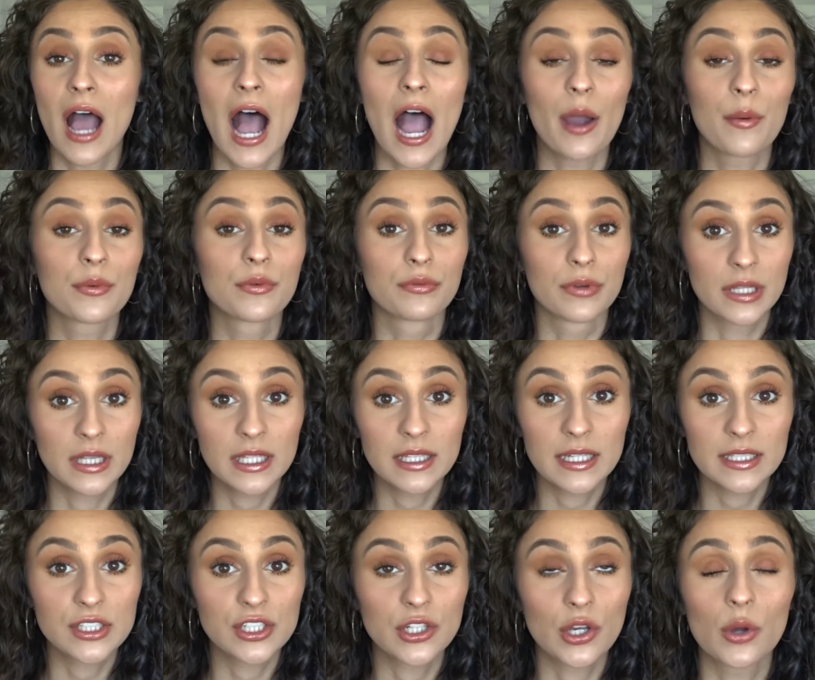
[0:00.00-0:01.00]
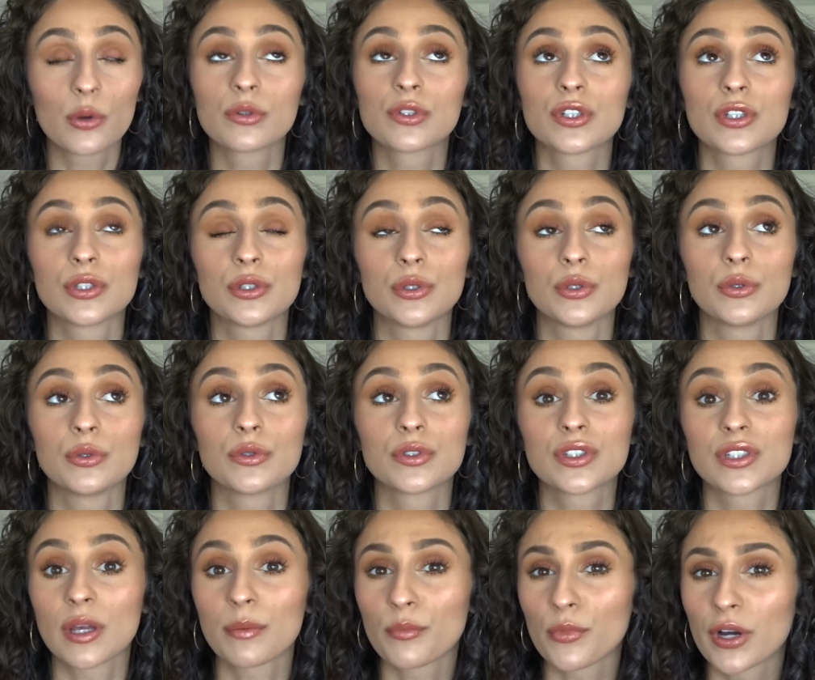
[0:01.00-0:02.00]
I would really like to go to
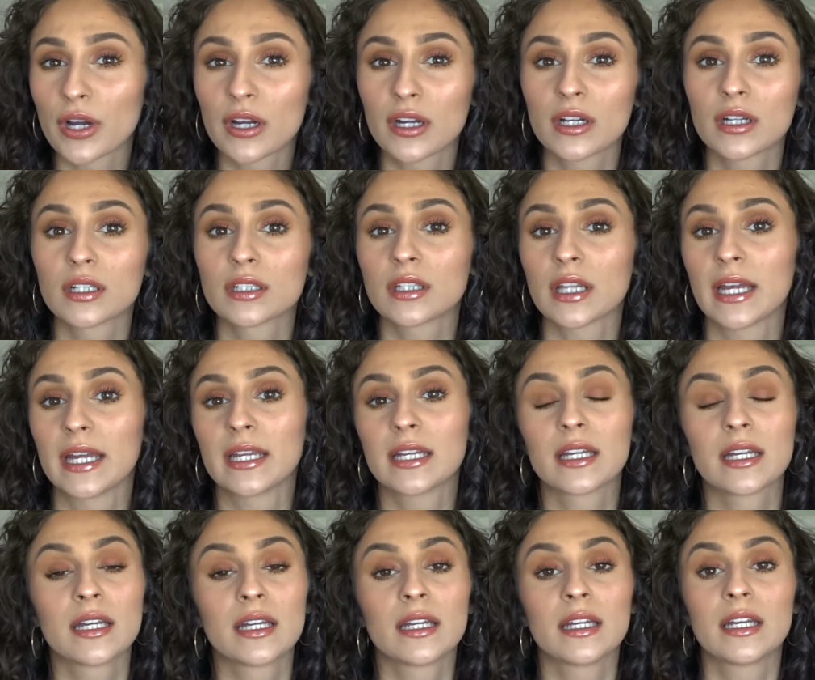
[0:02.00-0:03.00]
somewhere like